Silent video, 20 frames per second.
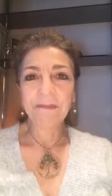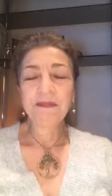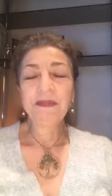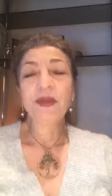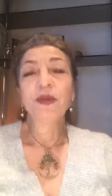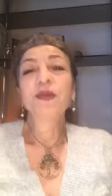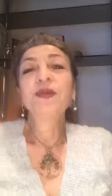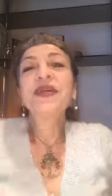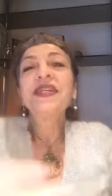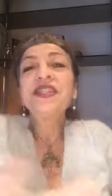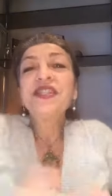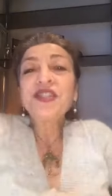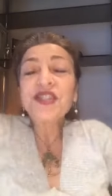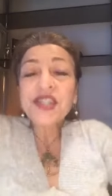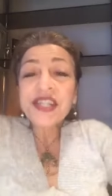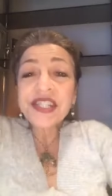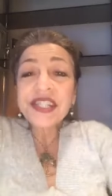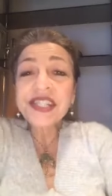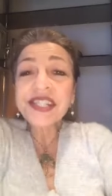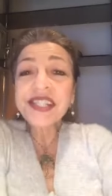was
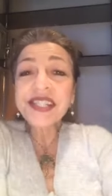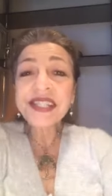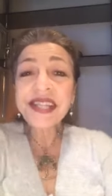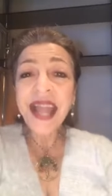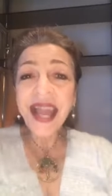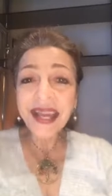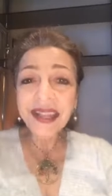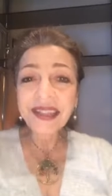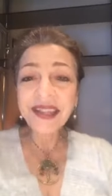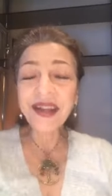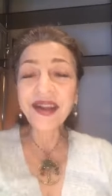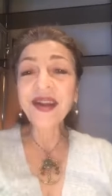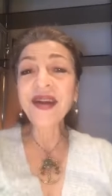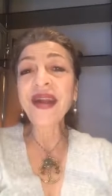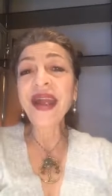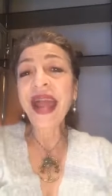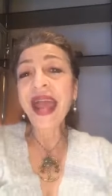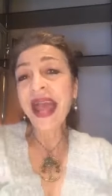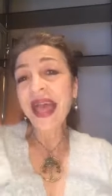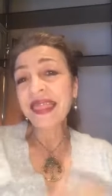just stand there
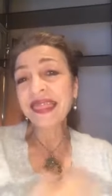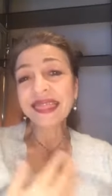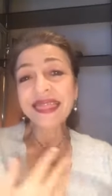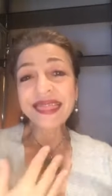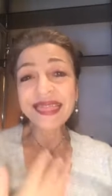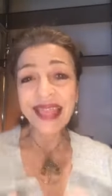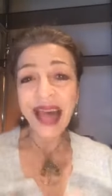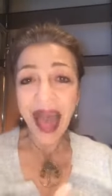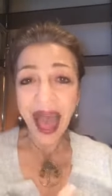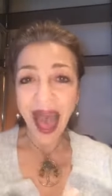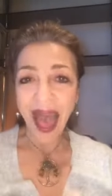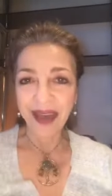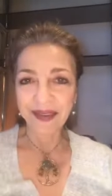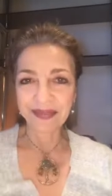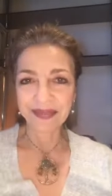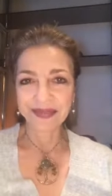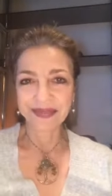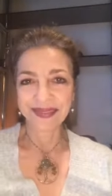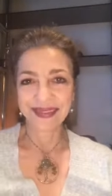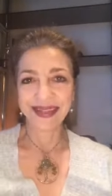and laugh
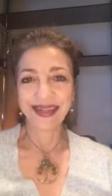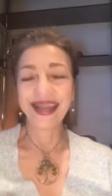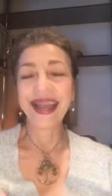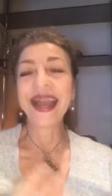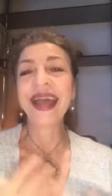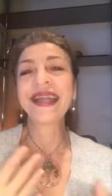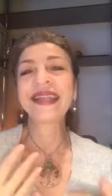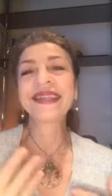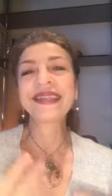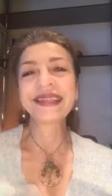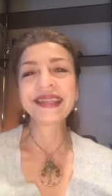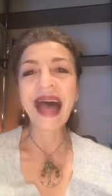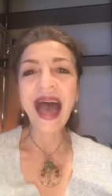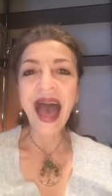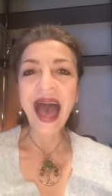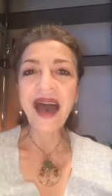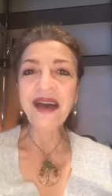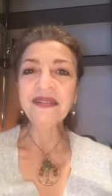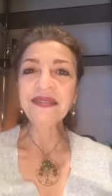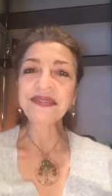and
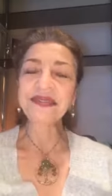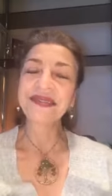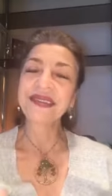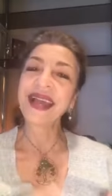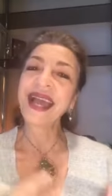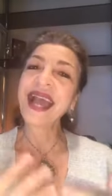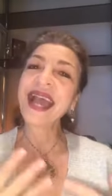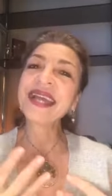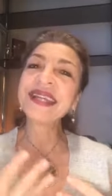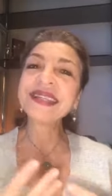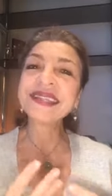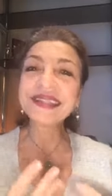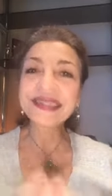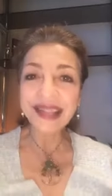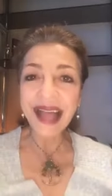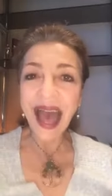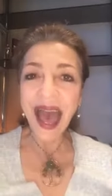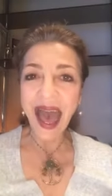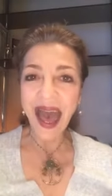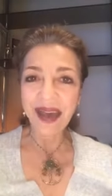laugh and
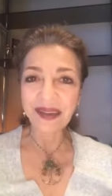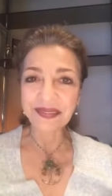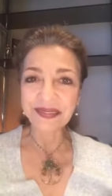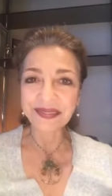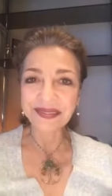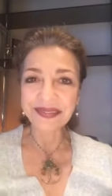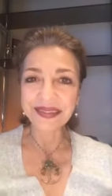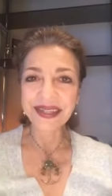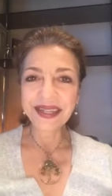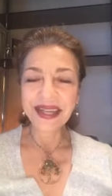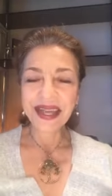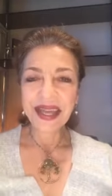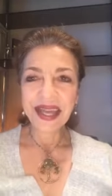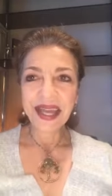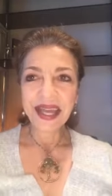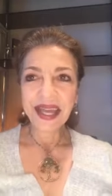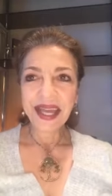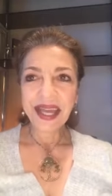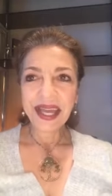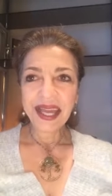laugh.
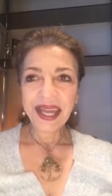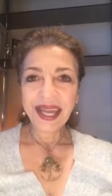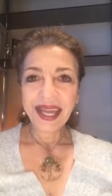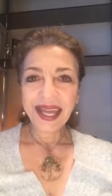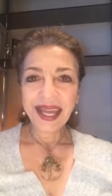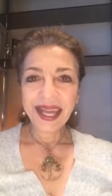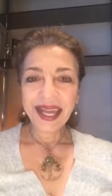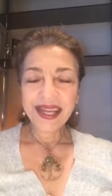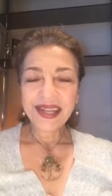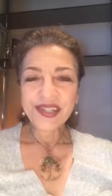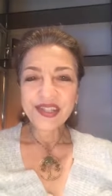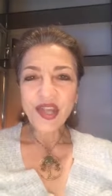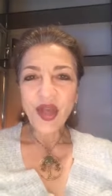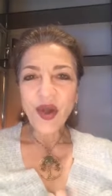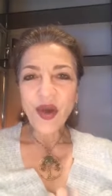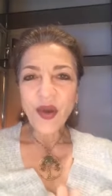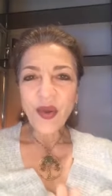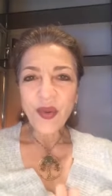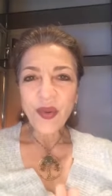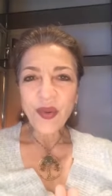
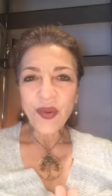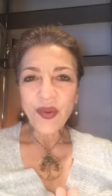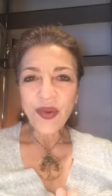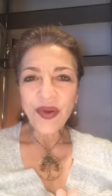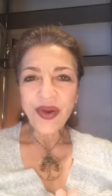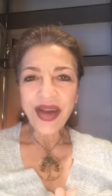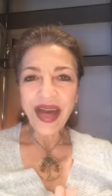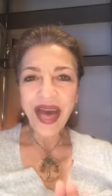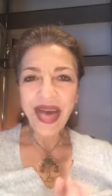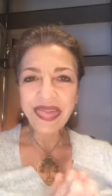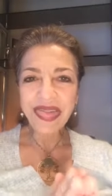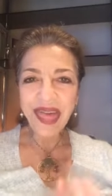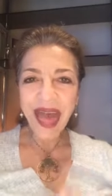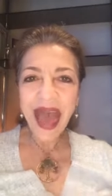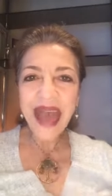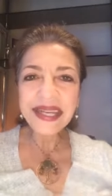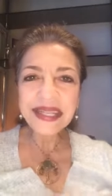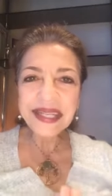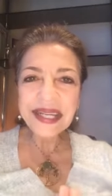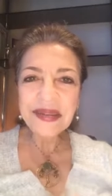So that
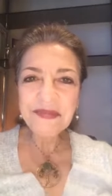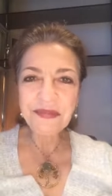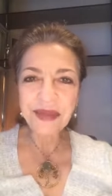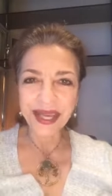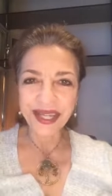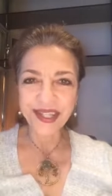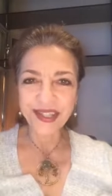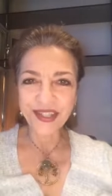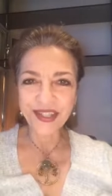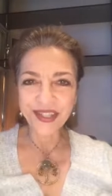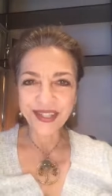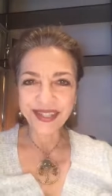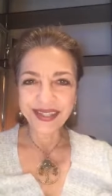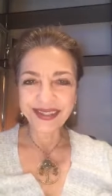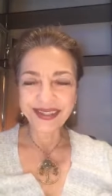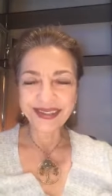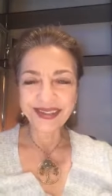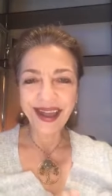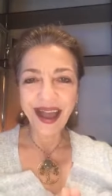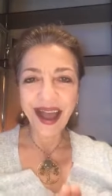image,
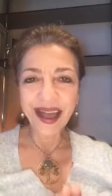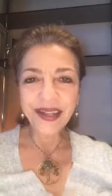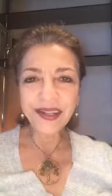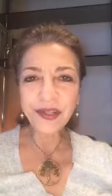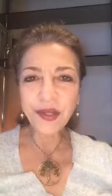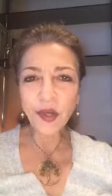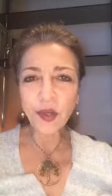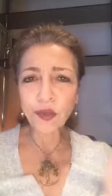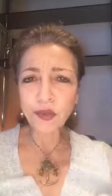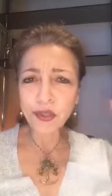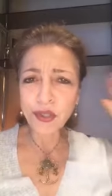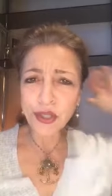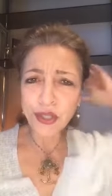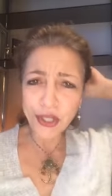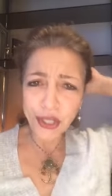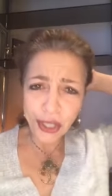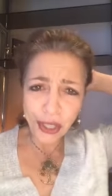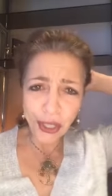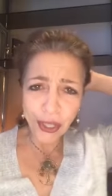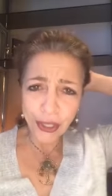I know she
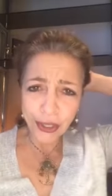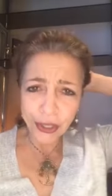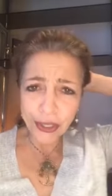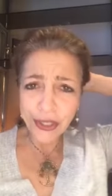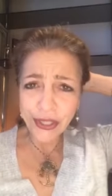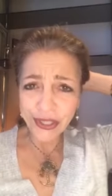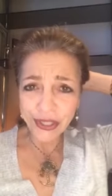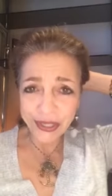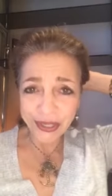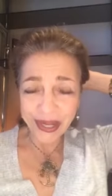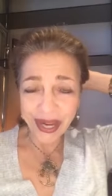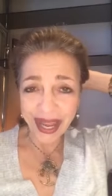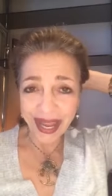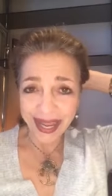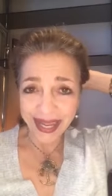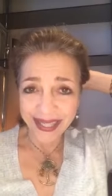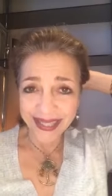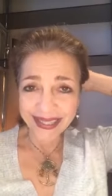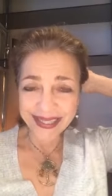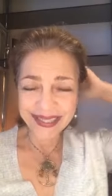hurt her
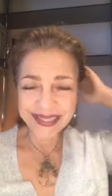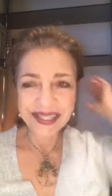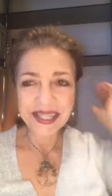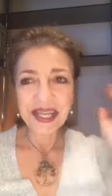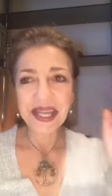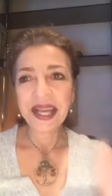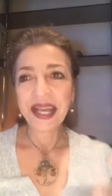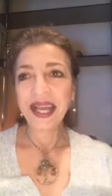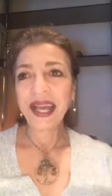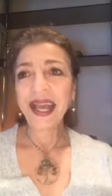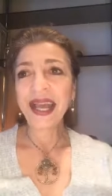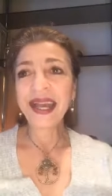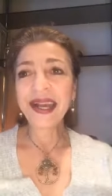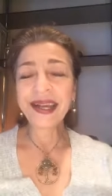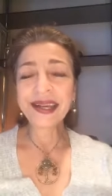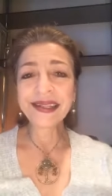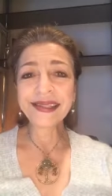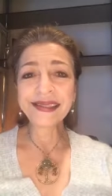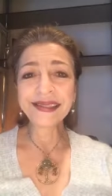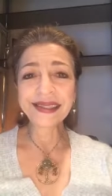head,
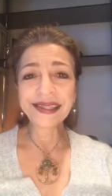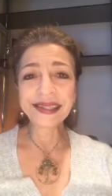and